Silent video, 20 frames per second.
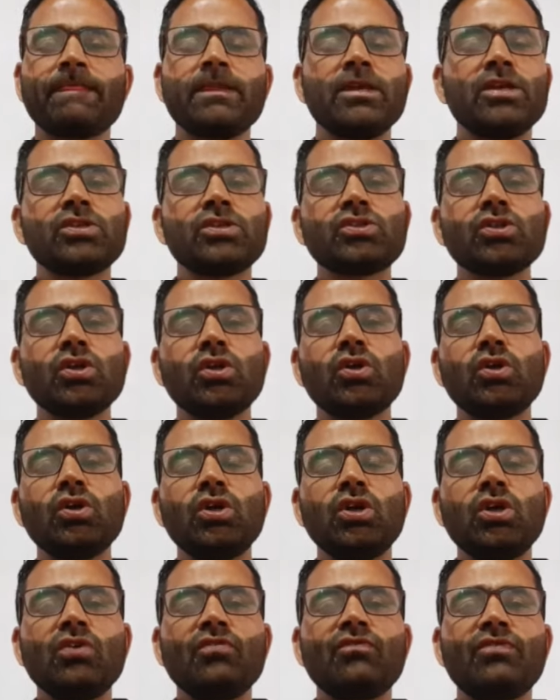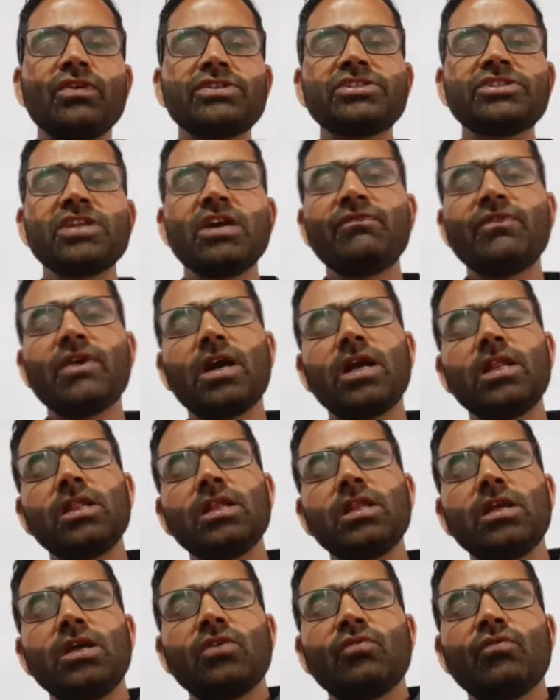So first of all,
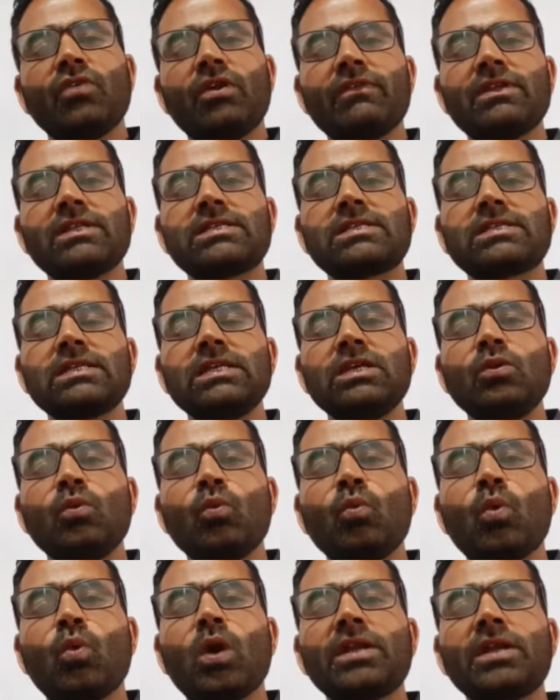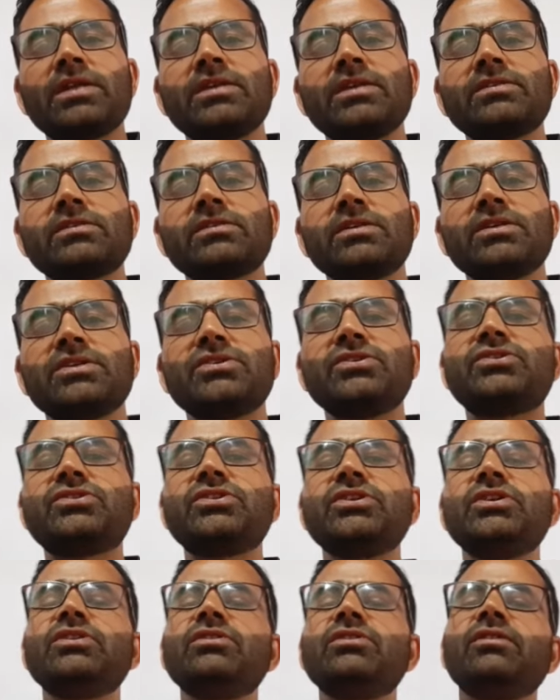we will see what is
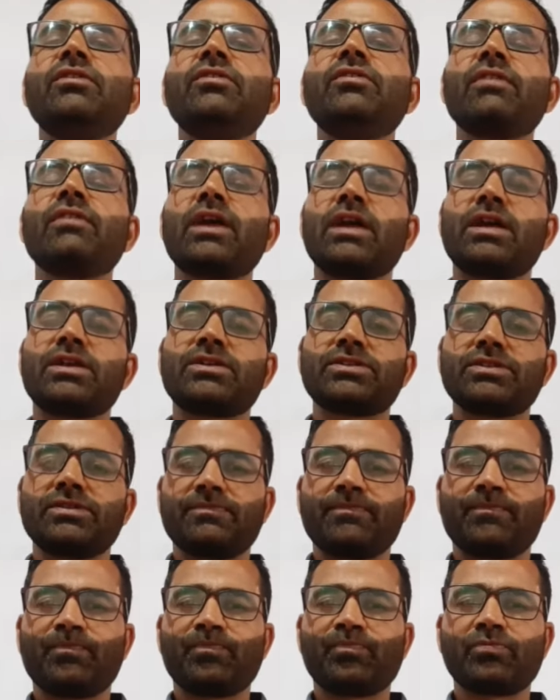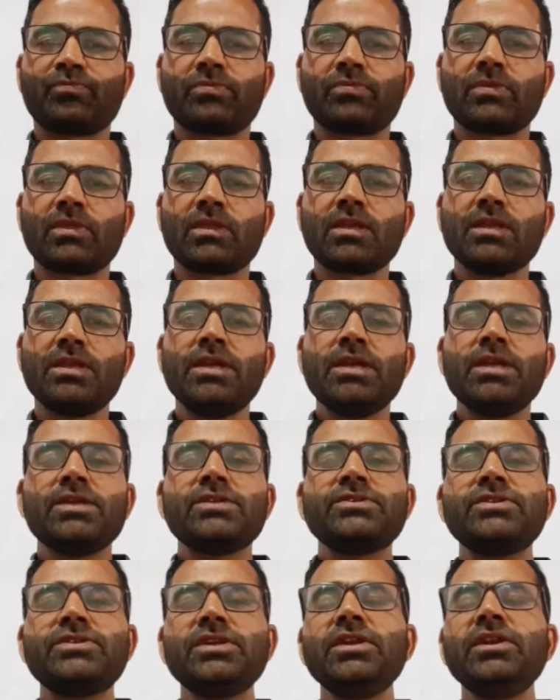gene interaction.
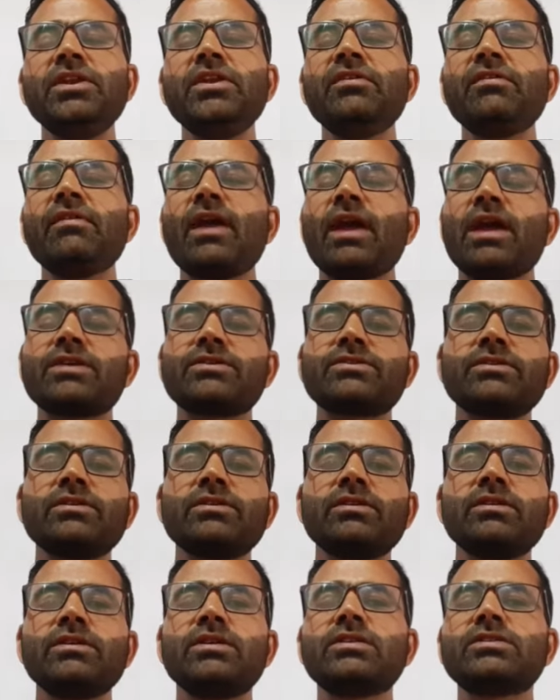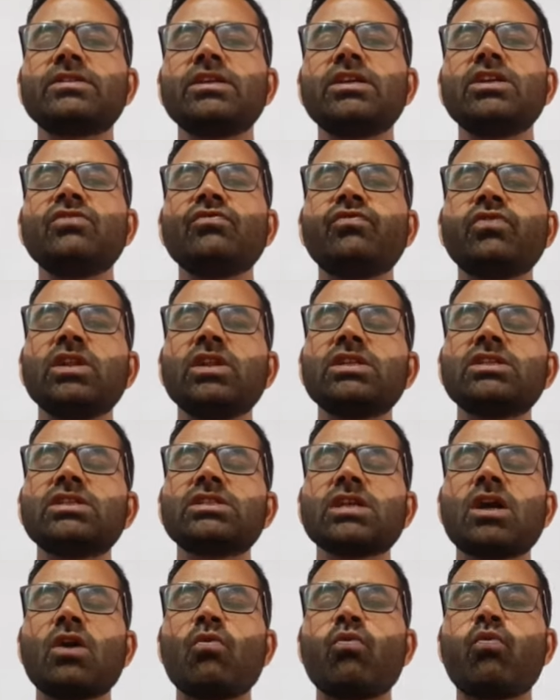Gene interaction is the influence
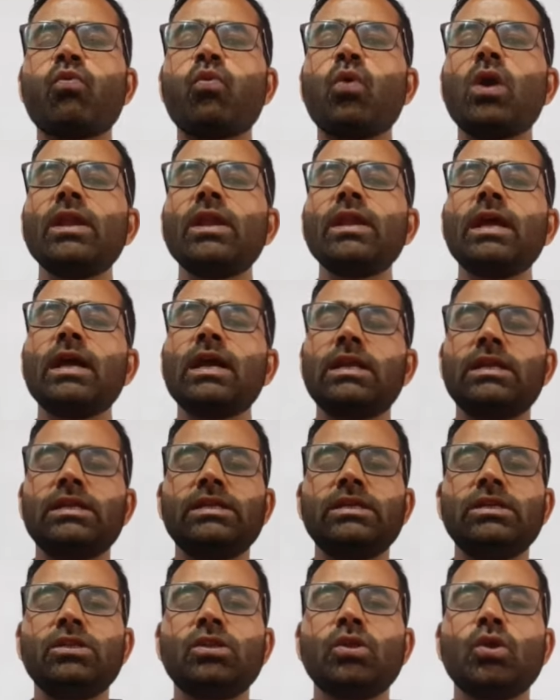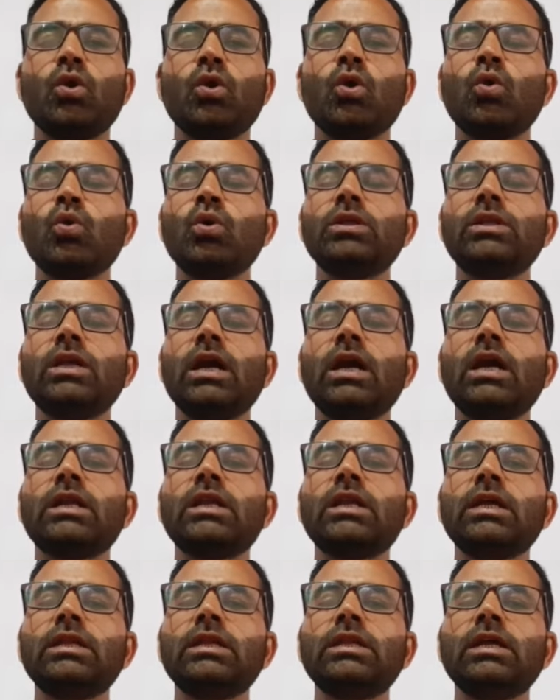of one allele over the
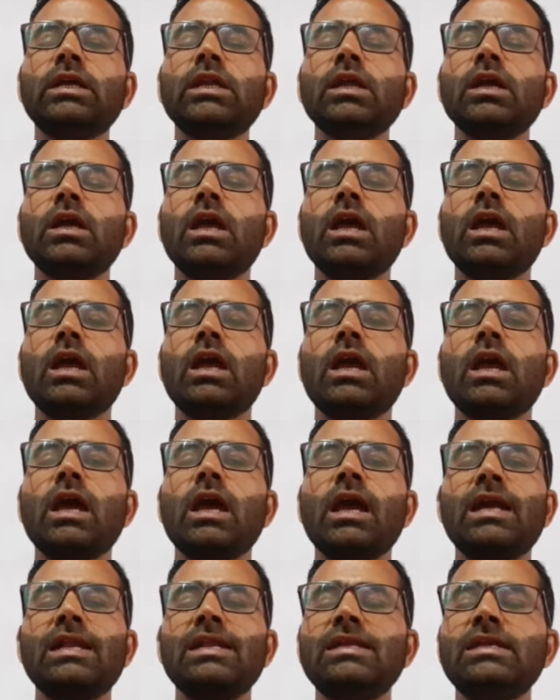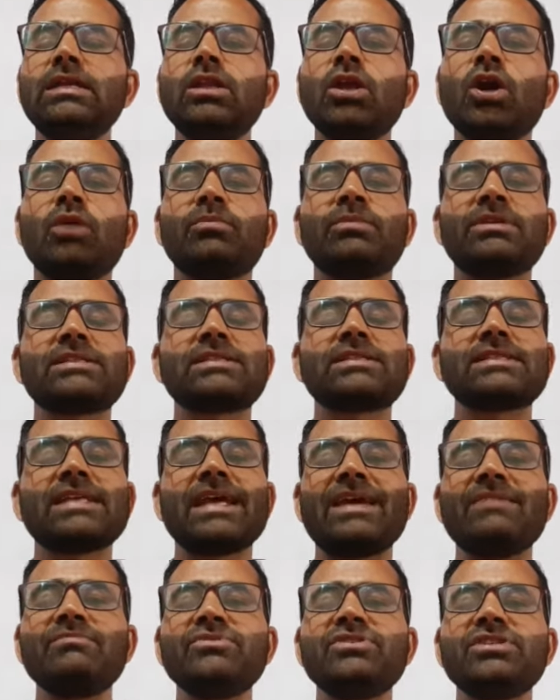another allele of the
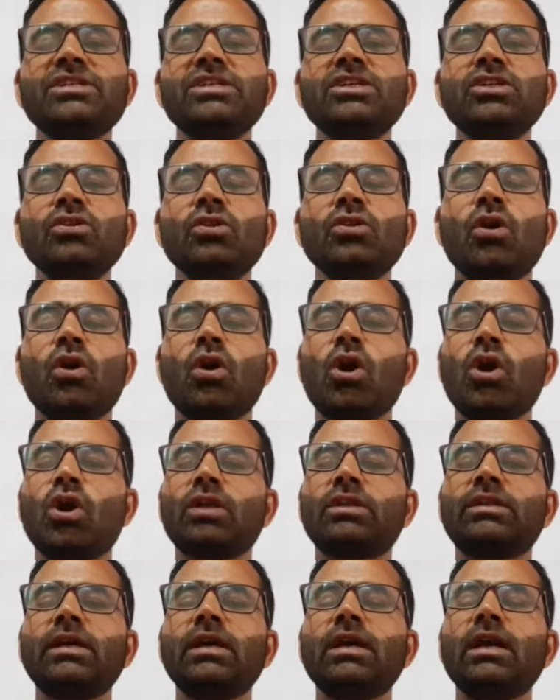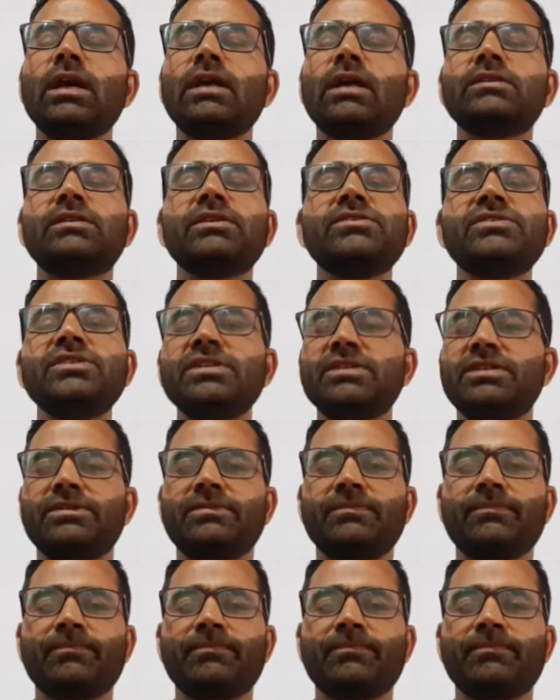same gene or the other gene.